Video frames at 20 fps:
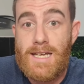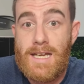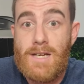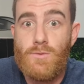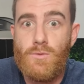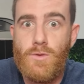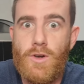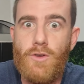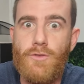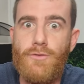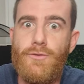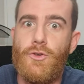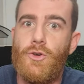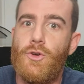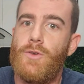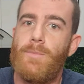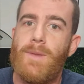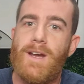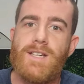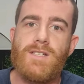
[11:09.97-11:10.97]
Eat real
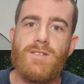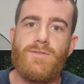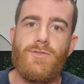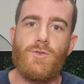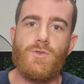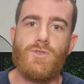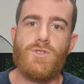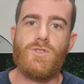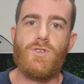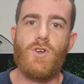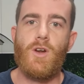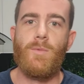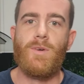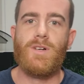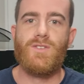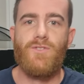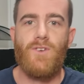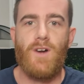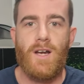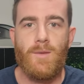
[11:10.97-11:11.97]
food. Makes you feel so
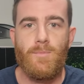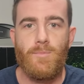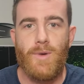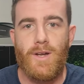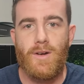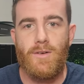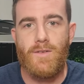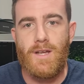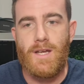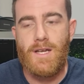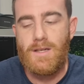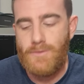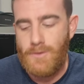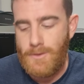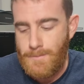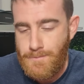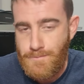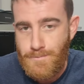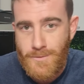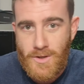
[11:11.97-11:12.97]
much fucking better at the end of it.